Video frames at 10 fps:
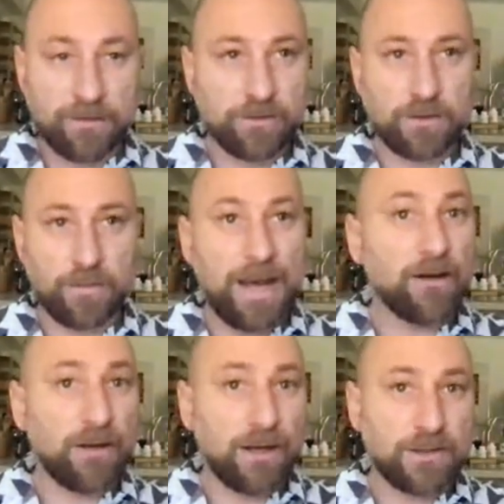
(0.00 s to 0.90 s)

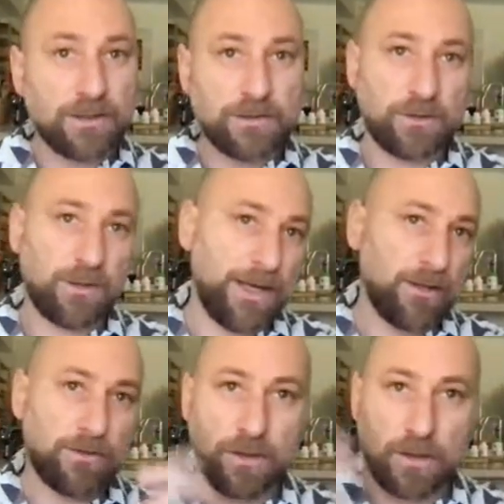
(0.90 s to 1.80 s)
against whatever the
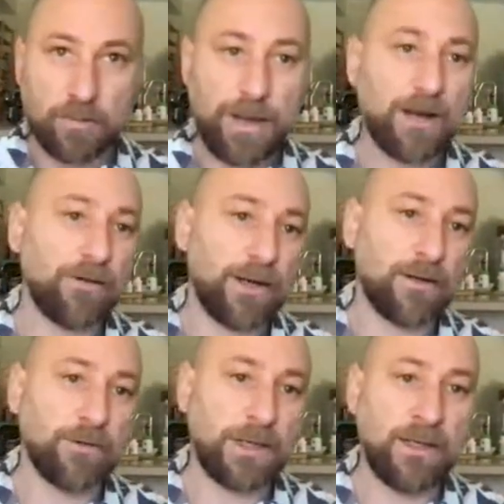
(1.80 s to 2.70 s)
background is, a light or
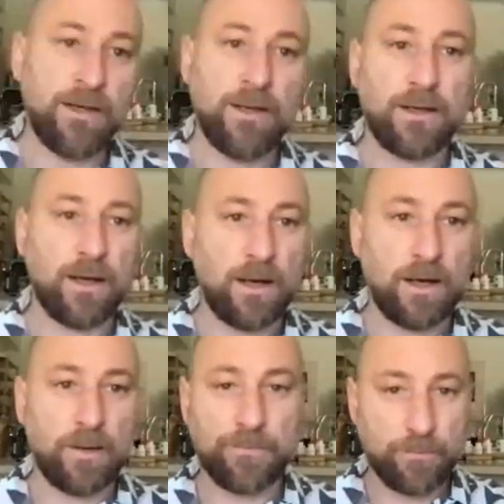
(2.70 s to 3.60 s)
dark background, right?